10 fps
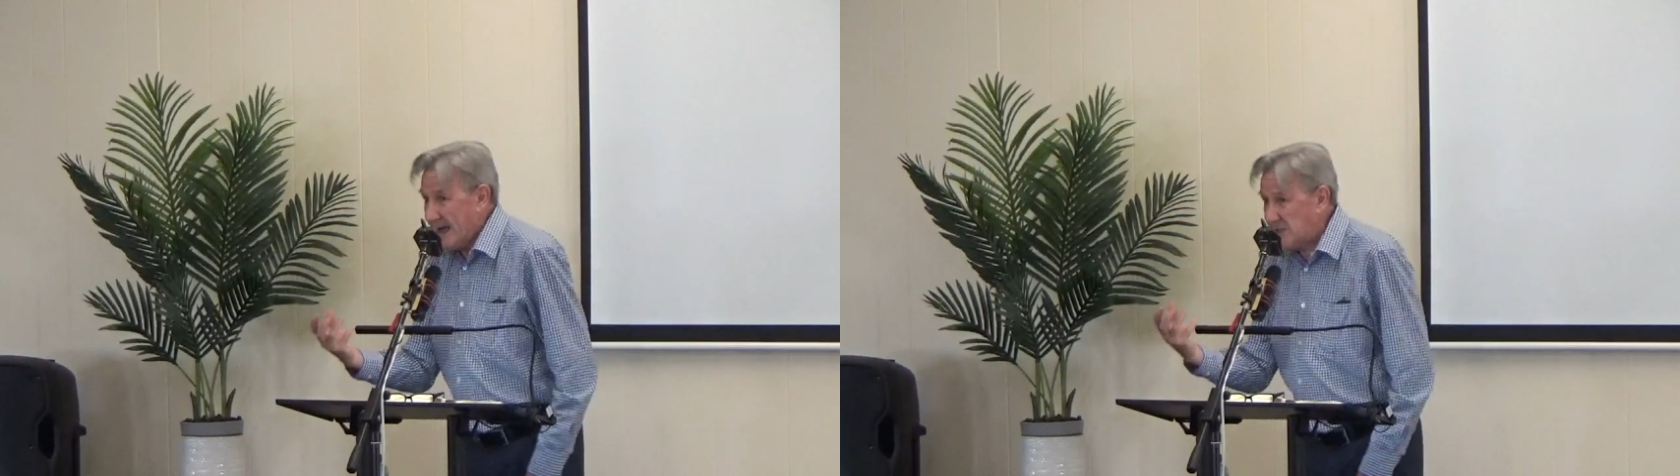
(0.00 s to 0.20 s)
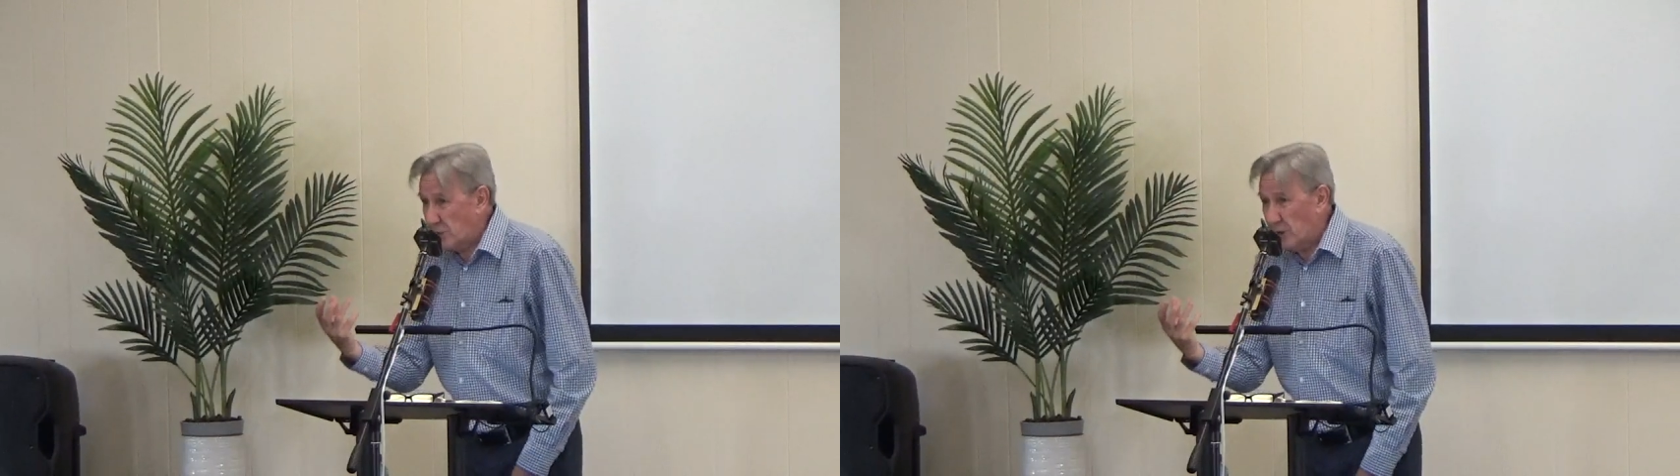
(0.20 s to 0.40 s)

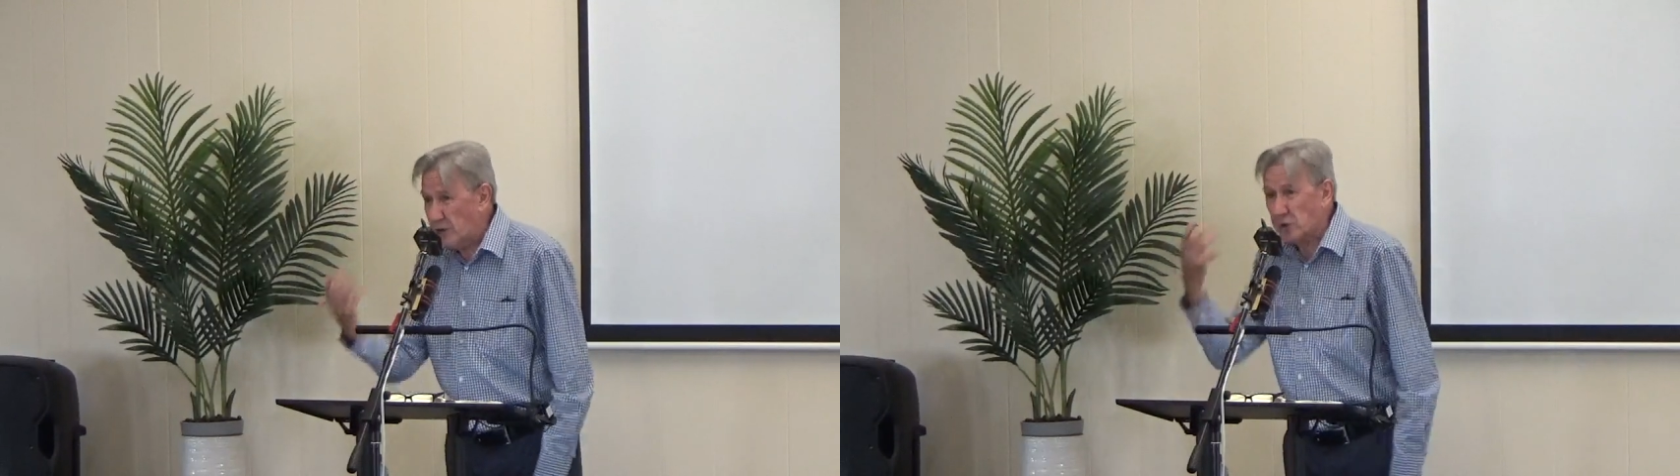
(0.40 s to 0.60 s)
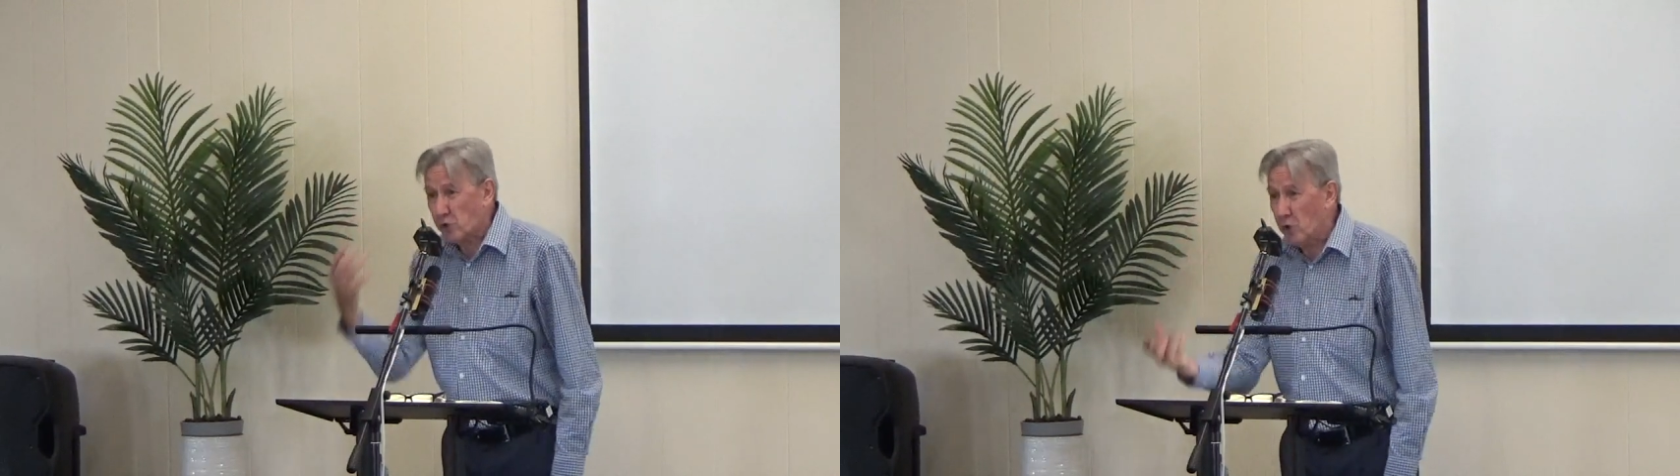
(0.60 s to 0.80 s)
Is there not
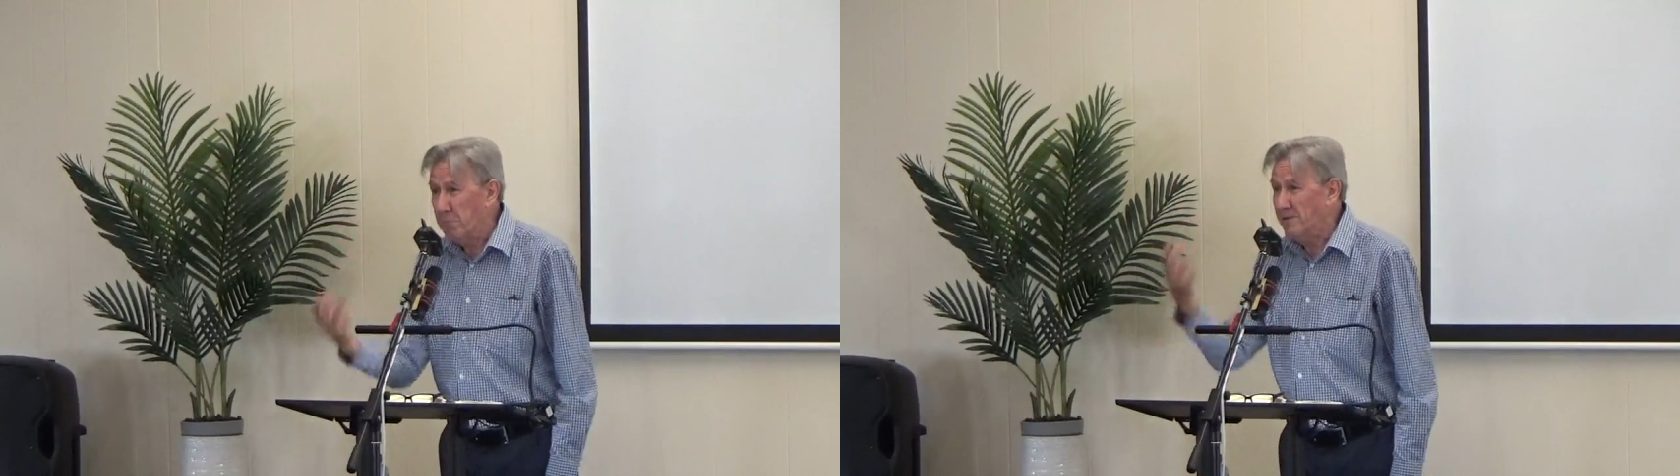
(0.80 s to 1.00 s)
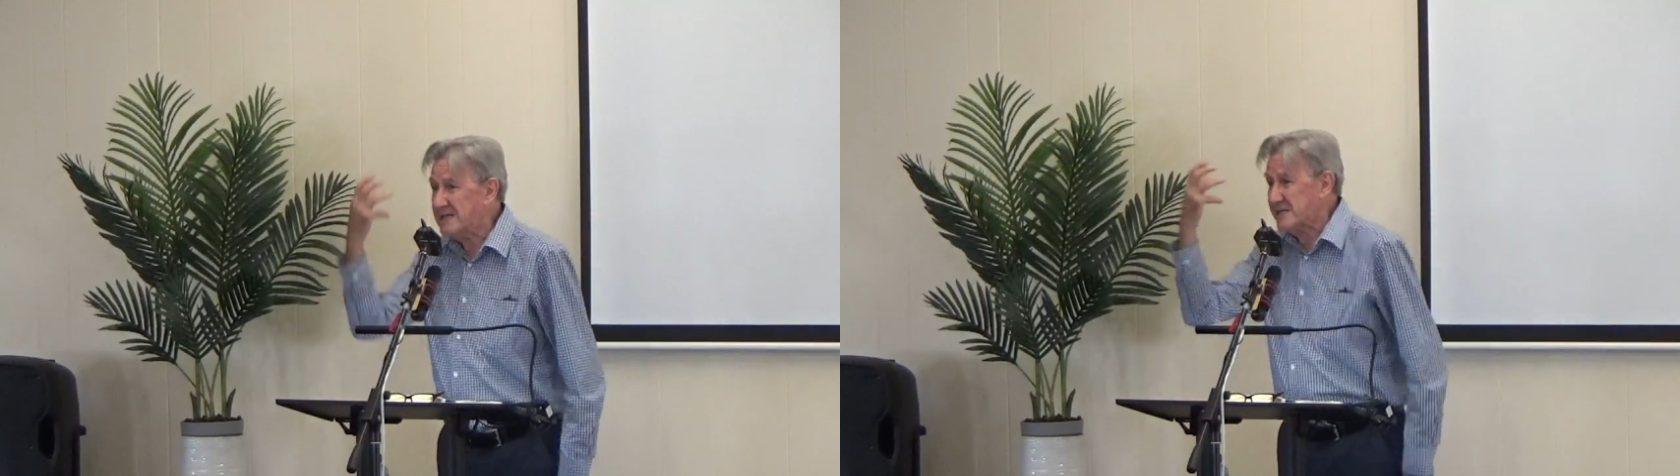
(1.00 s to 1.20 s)
a crumb
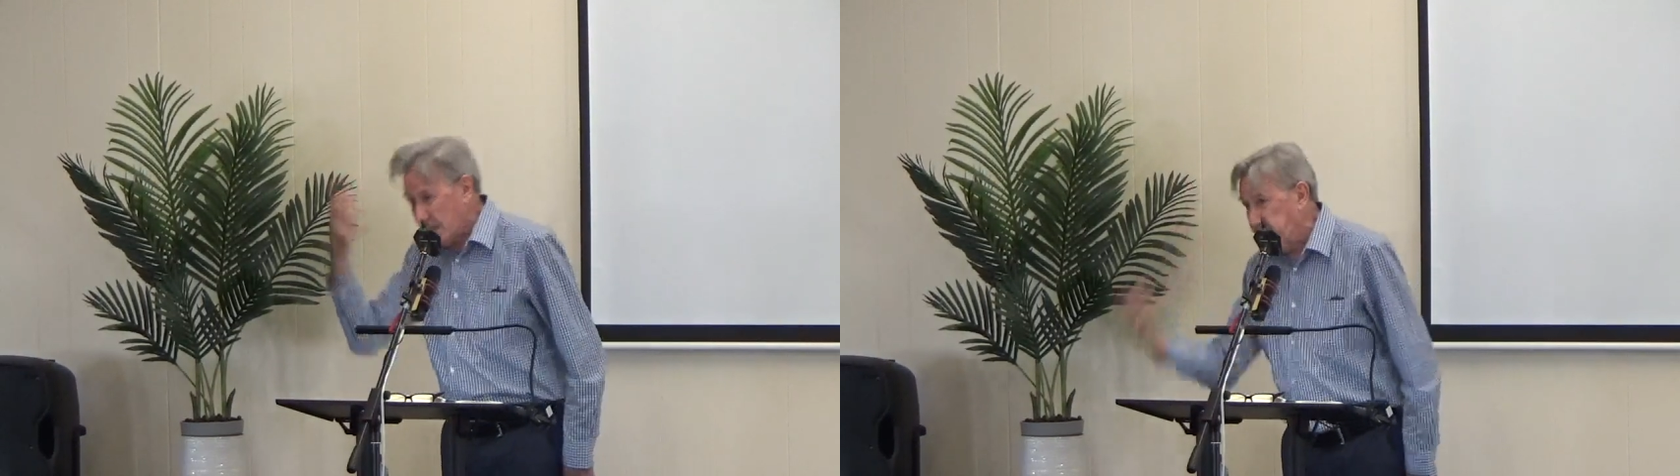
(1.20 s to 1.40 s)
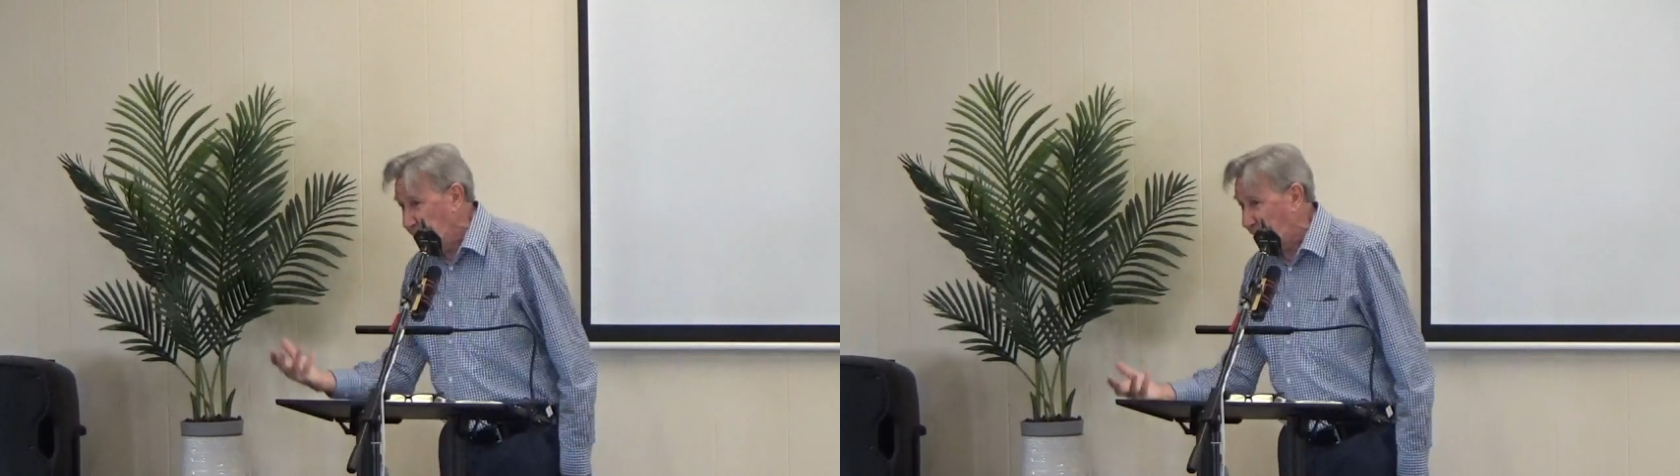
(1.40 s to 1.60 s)
on the
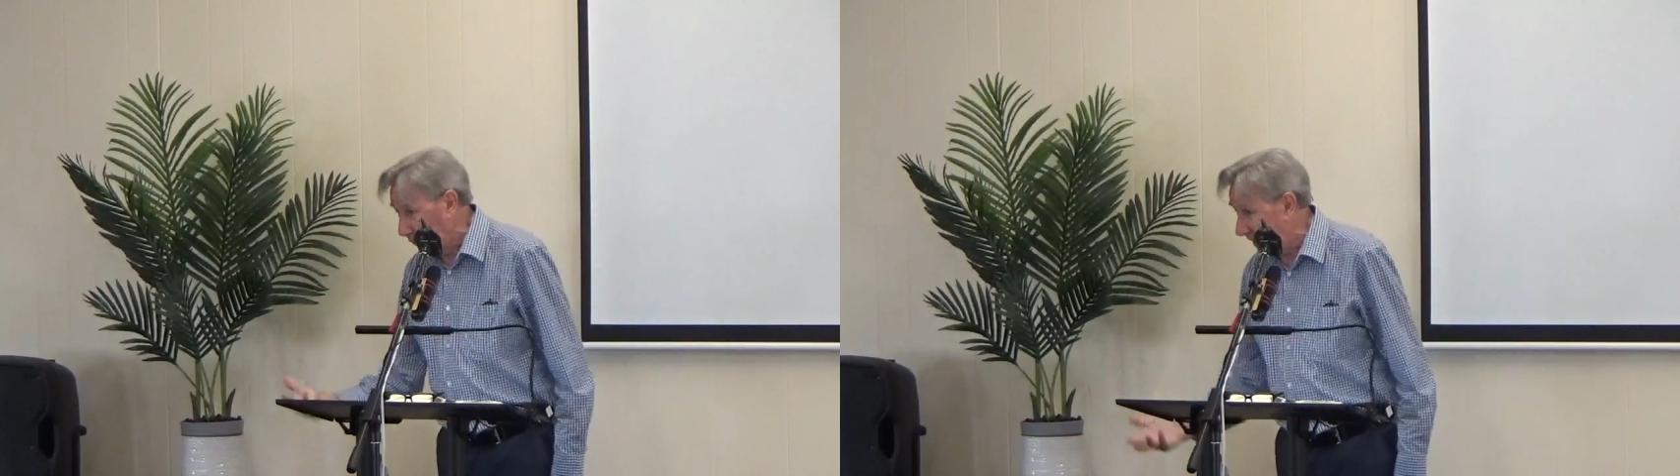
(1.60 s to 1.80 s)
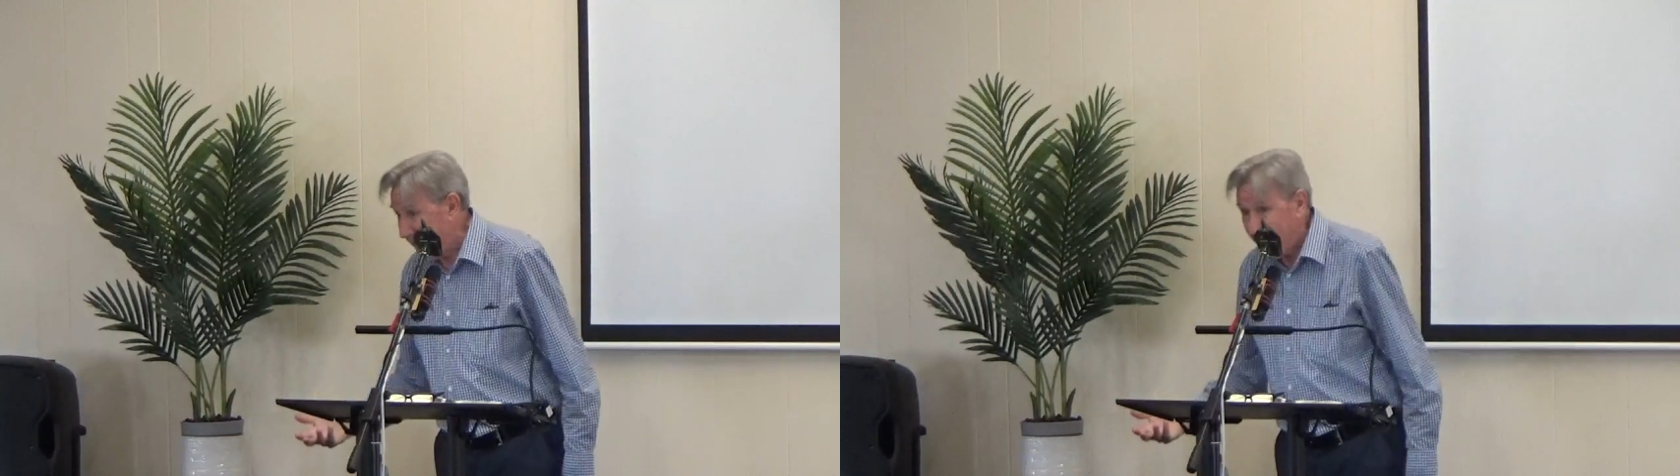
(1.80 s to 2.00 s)
table
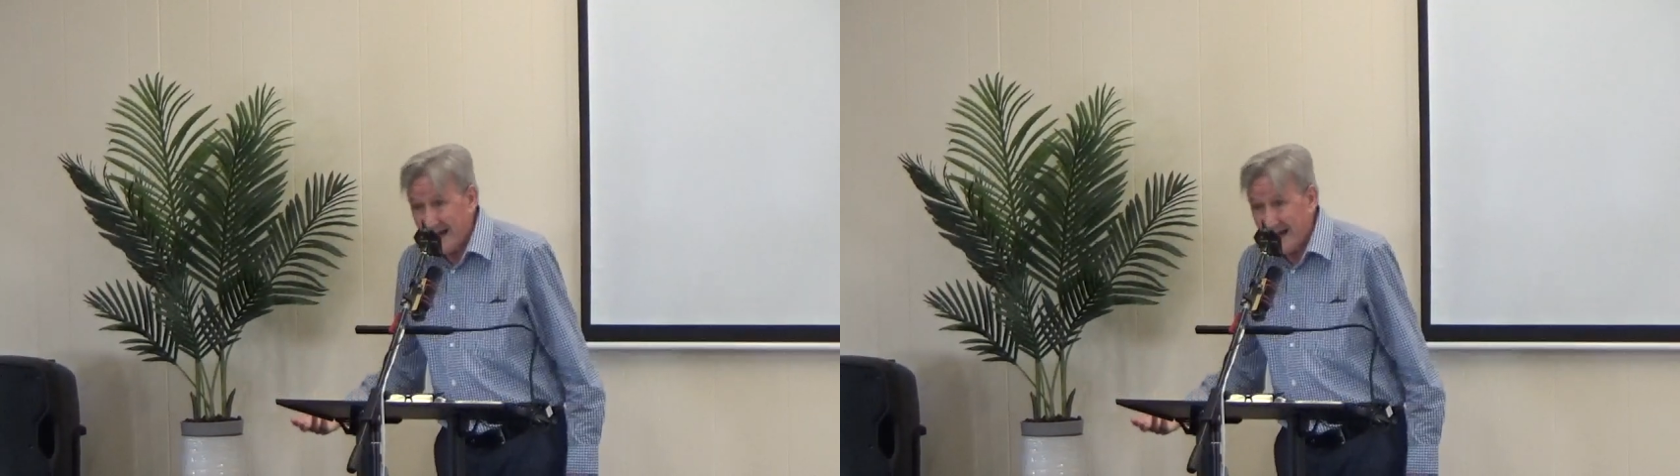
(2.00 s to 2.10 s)
for me?